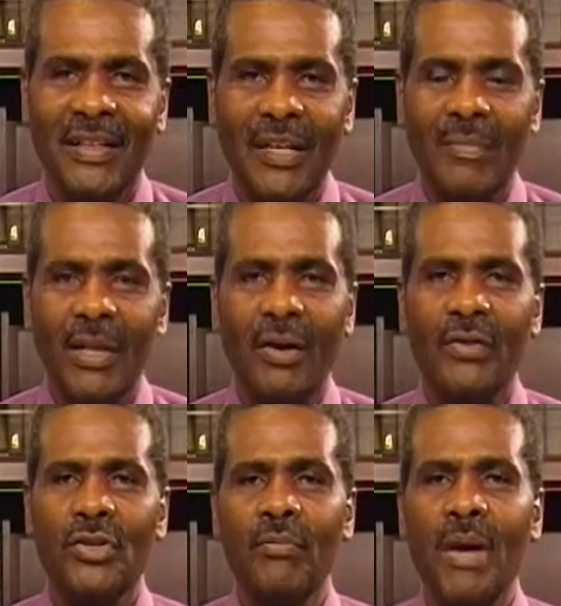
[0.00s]
Dearly
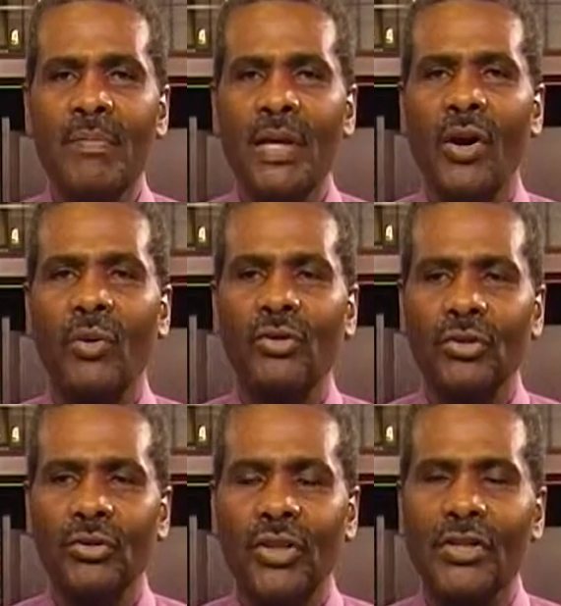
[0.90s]
beloved, you may be going
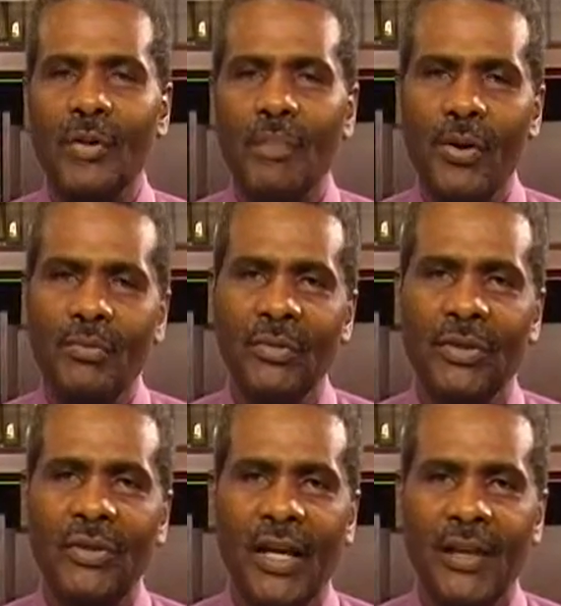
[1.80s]
through a disappointment
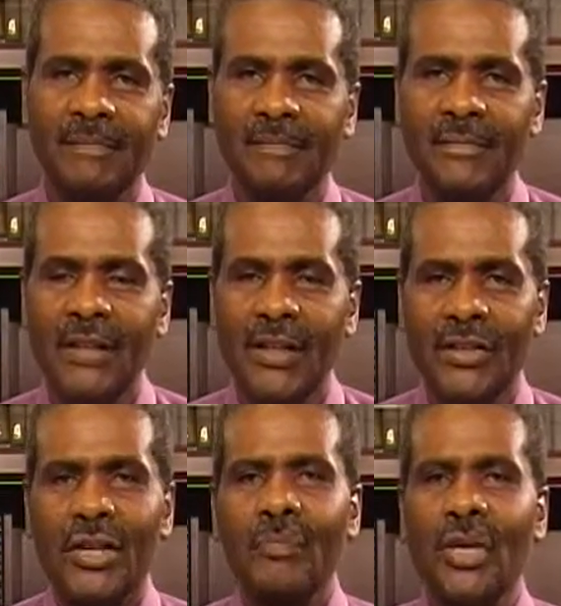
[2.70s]
today,
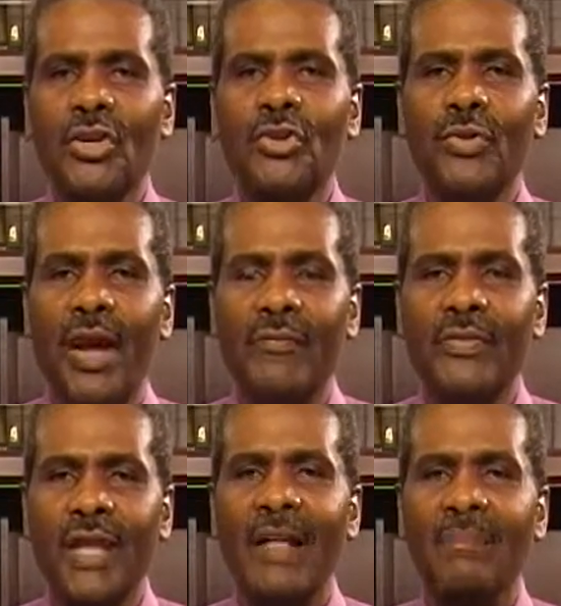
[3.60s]
something you have
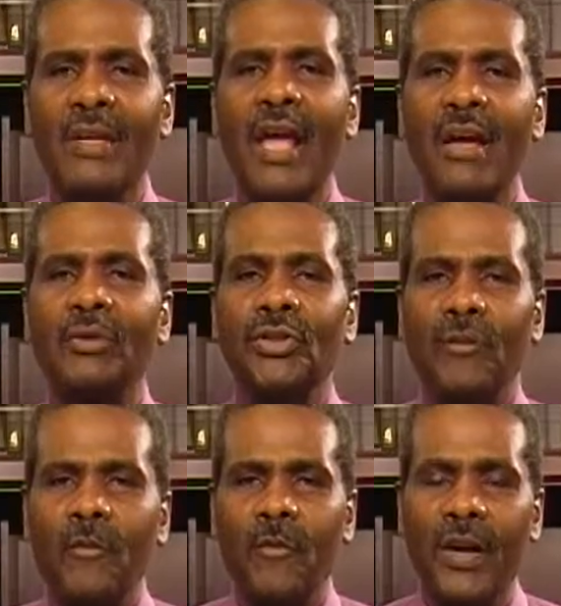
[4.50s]
not been able to
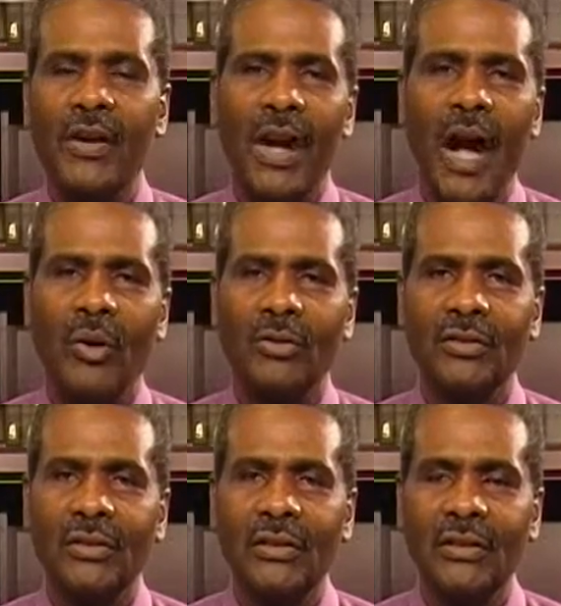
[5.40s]
figure
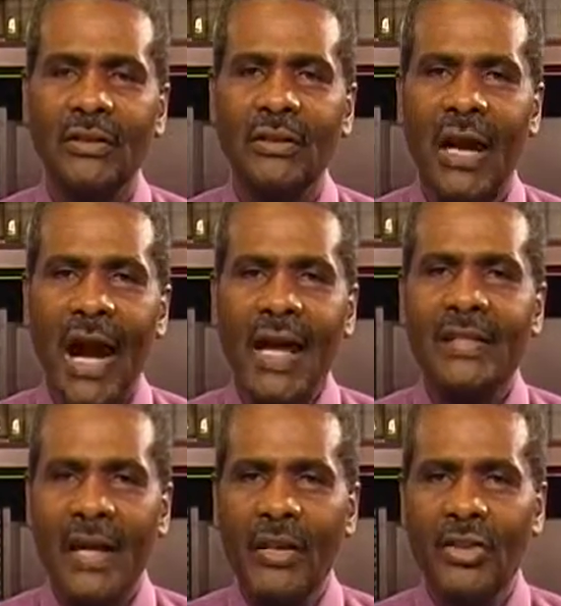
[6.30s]
out. I
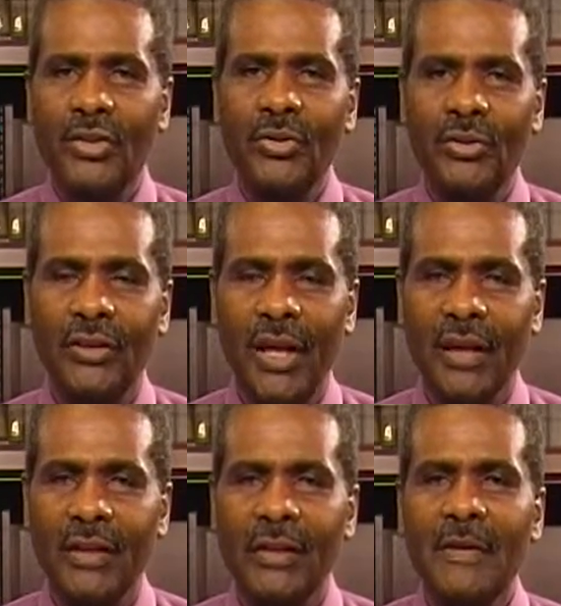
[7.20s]
say to you
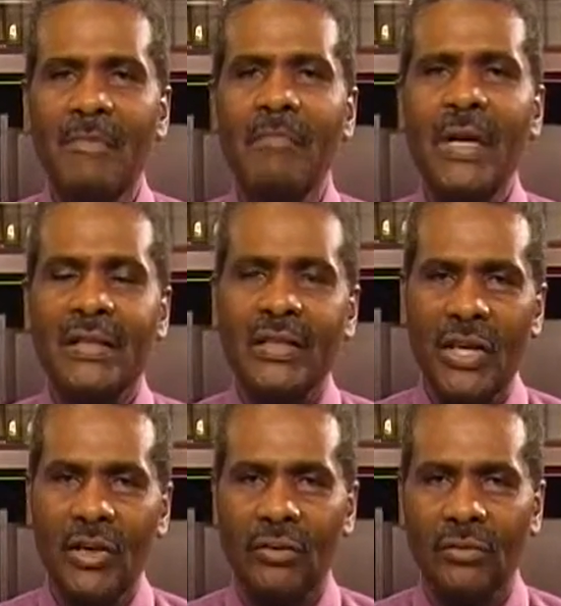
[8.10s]
today, be
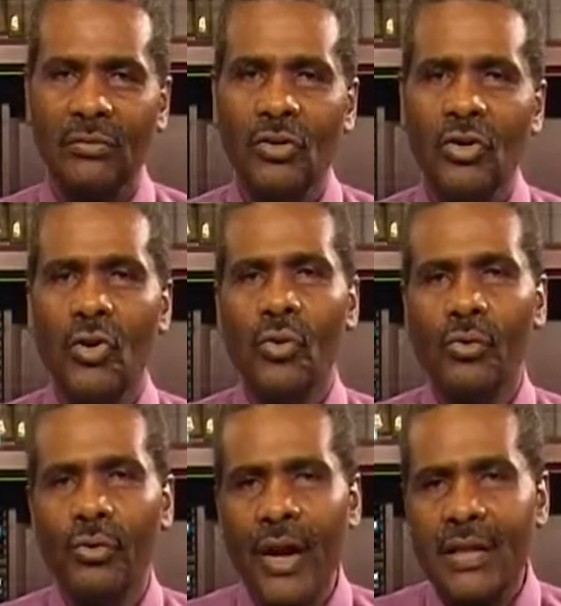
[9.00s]
still,
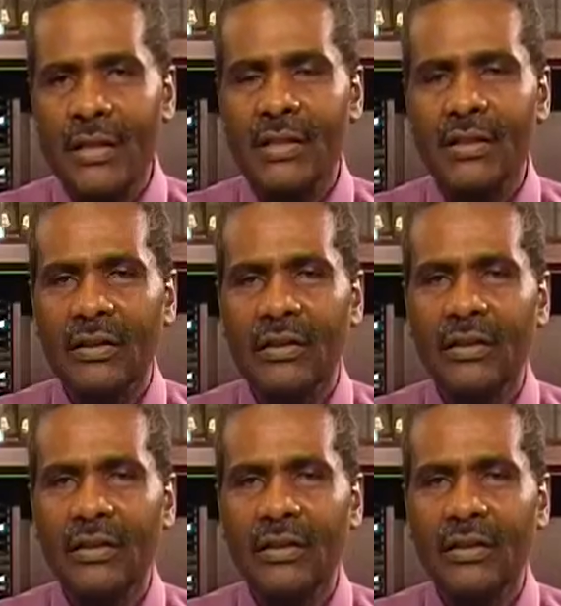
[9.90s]
rest